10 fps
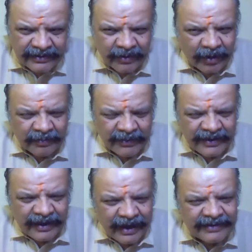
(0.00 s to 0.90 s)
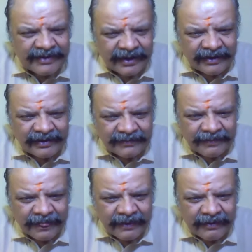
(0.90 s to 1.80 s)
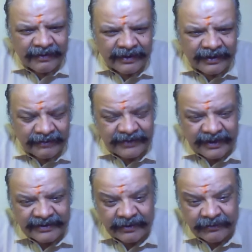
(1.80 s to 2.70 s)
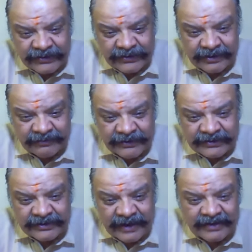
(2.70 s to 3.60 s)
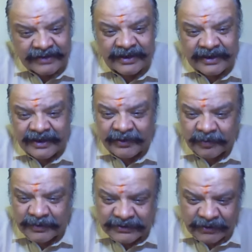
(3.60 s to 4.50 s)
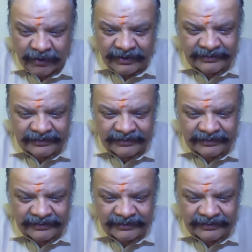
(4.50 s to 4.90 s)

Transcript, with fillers: Normally, I think if there is a question which is urgently to be solved,